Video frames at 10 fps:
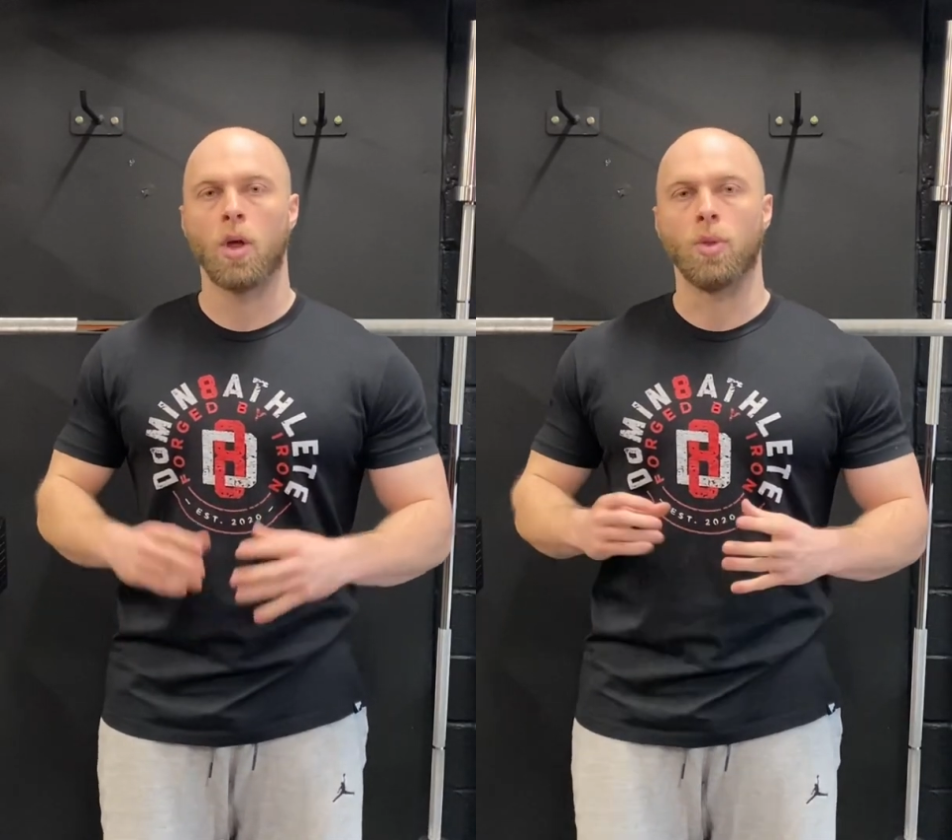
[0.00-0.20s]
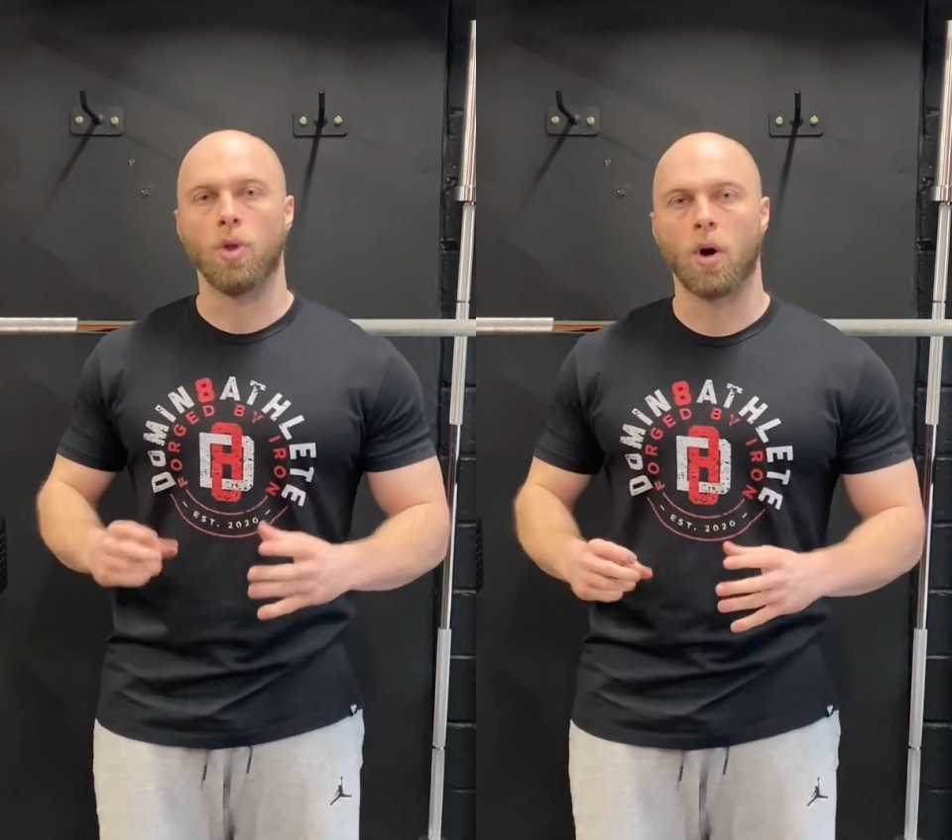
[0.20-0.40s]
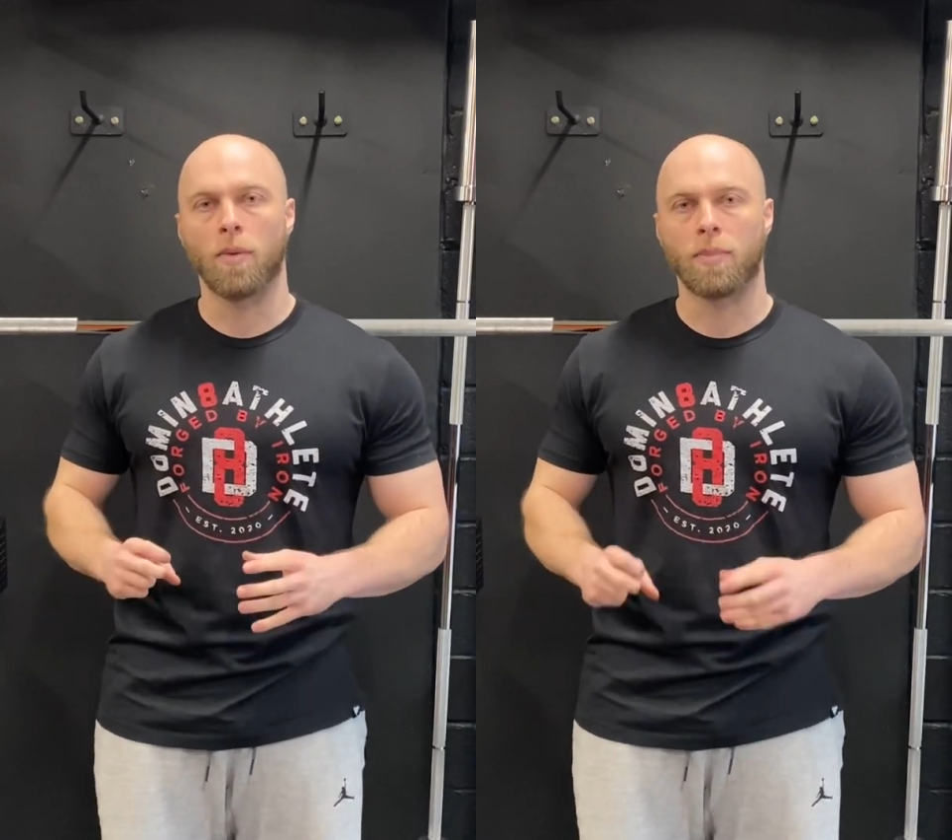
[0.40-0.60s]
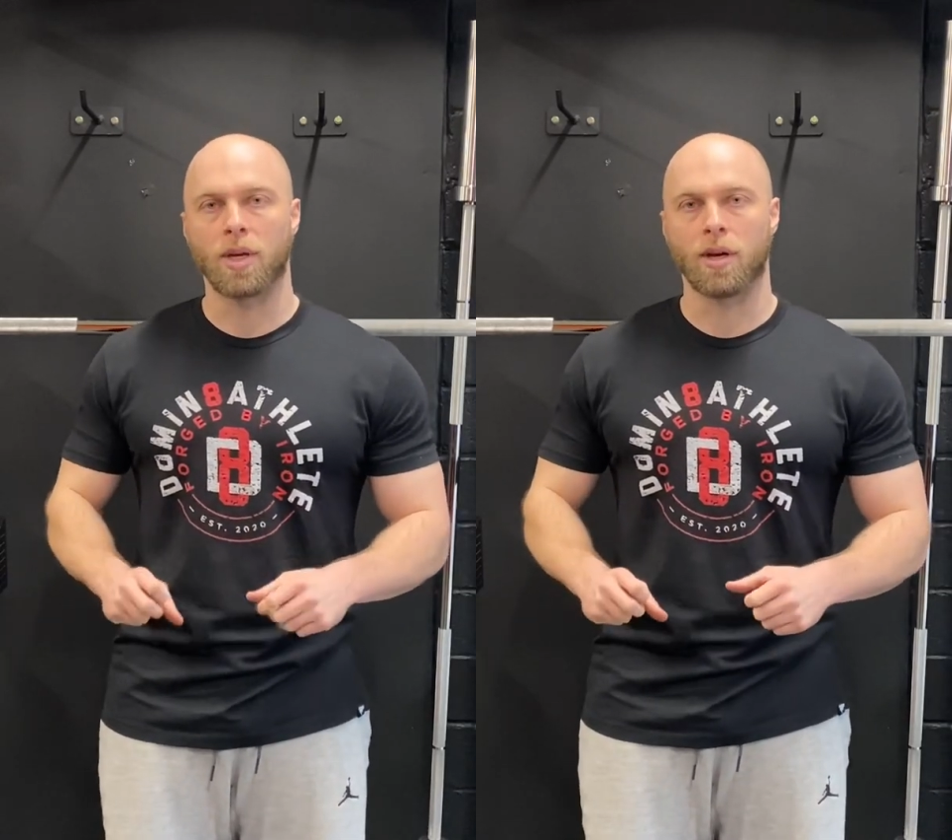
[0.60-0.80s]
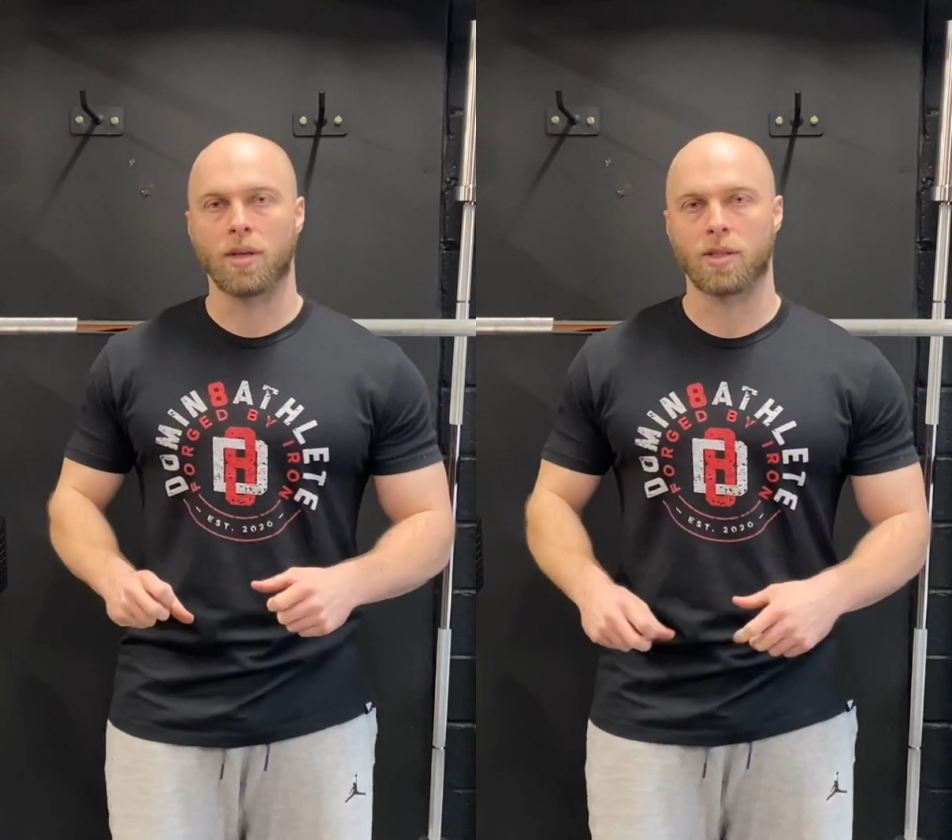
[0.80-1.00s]
not
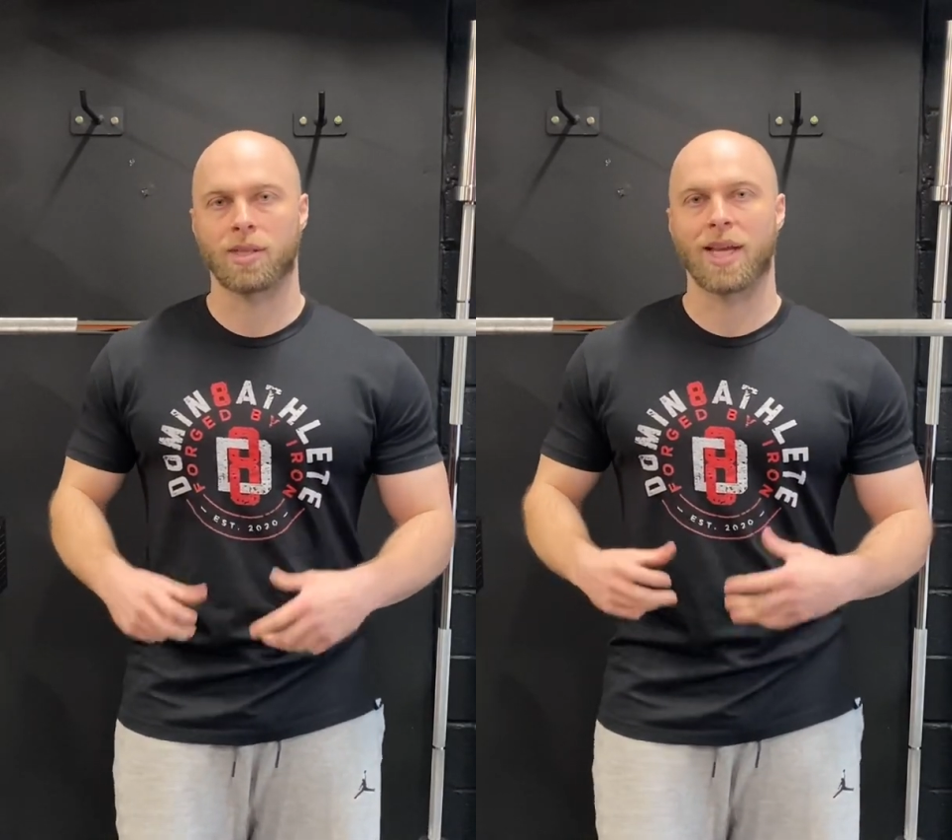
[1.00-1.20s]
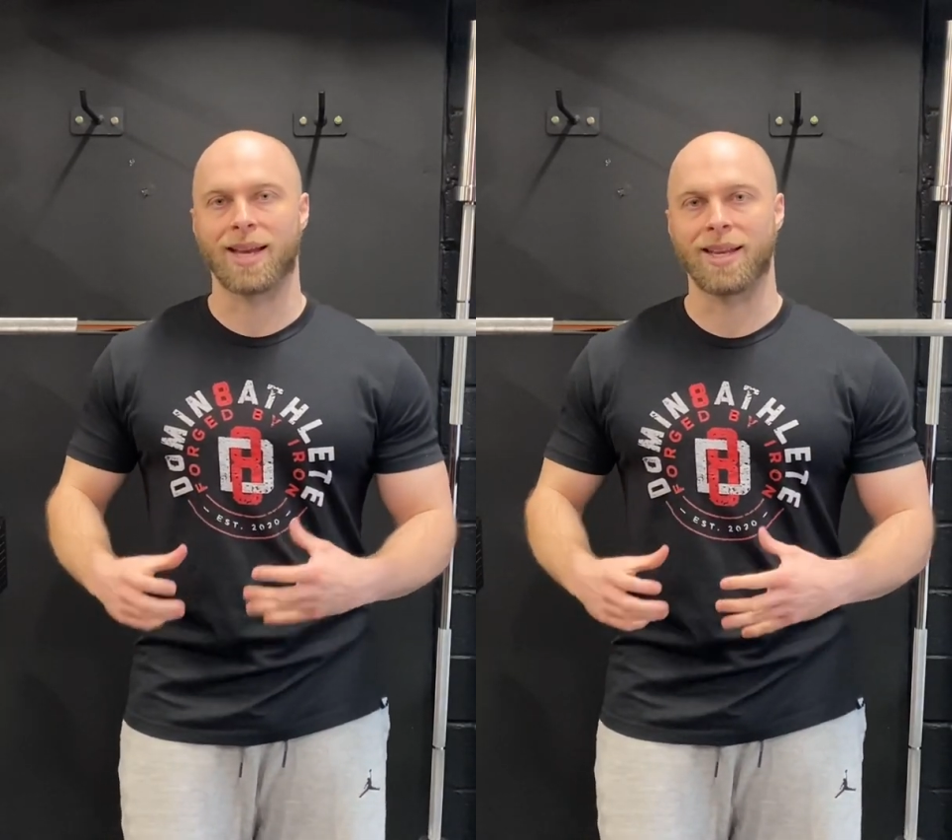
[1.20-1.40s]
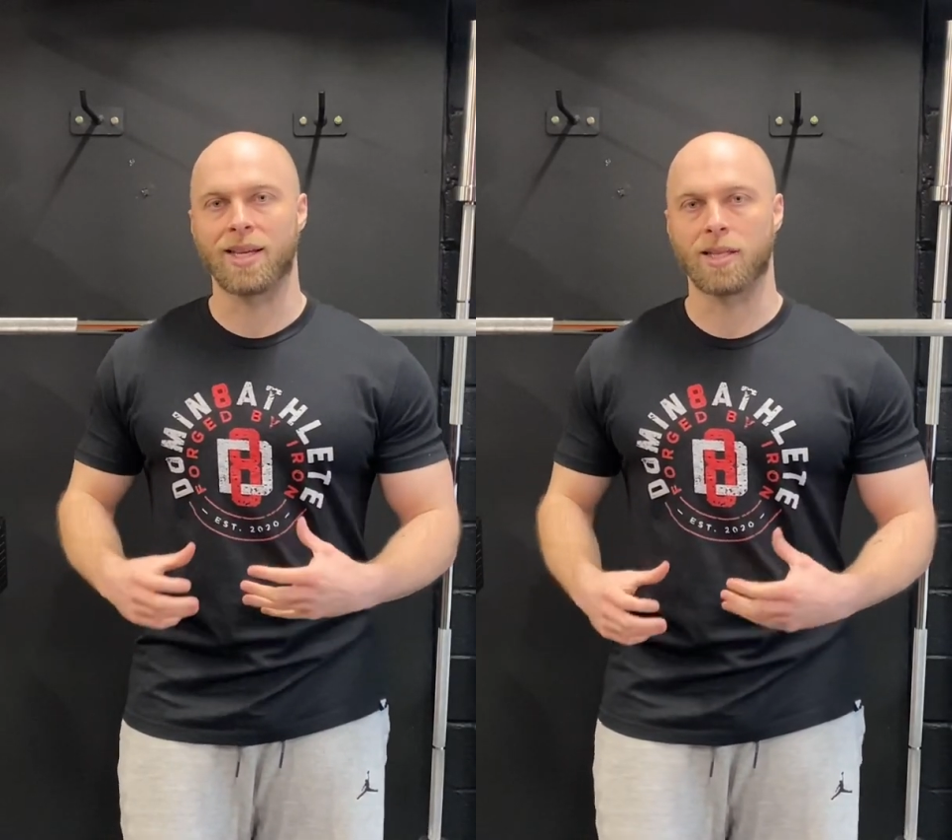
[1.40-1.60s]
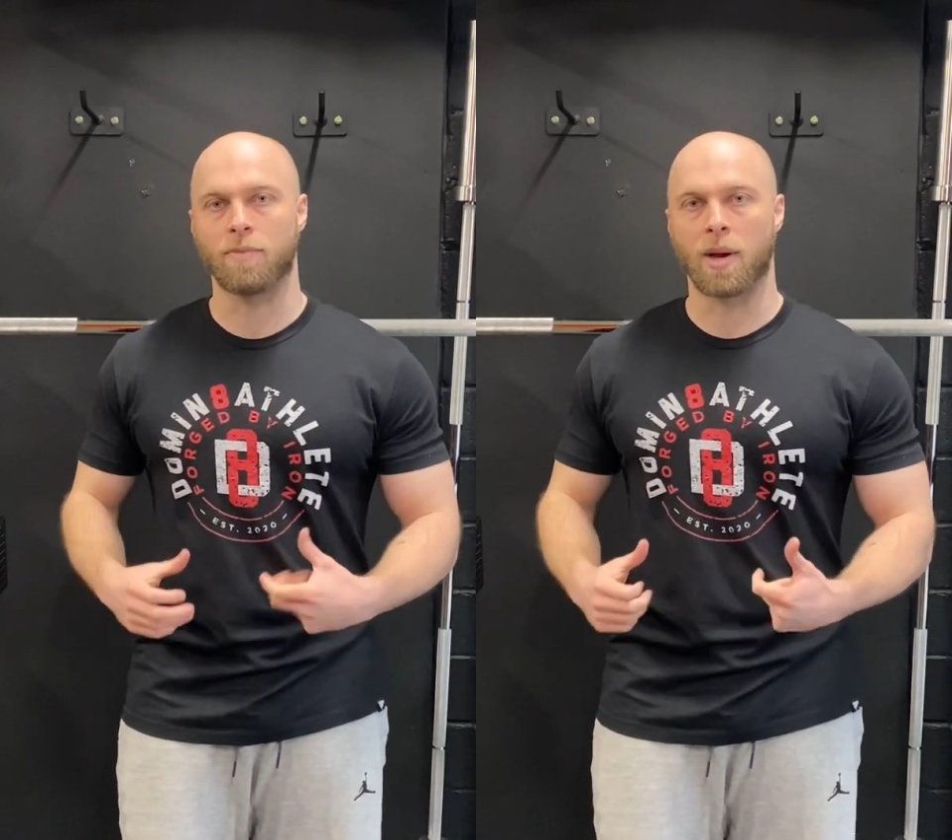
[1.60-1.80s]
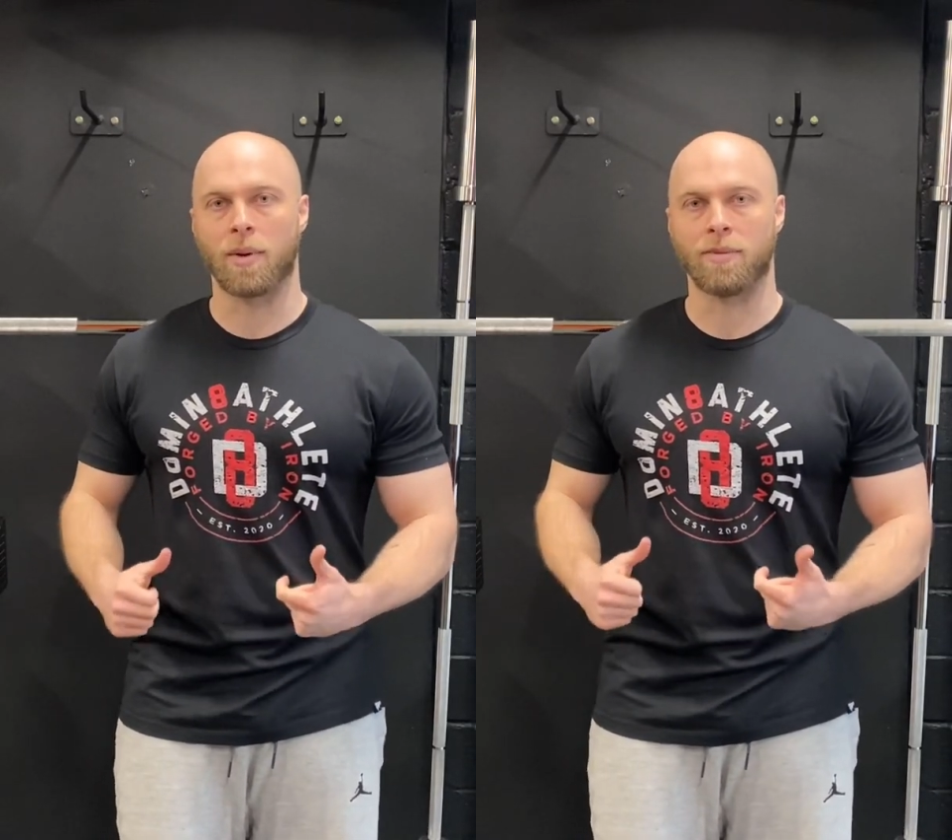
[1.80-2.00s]
because technique has become a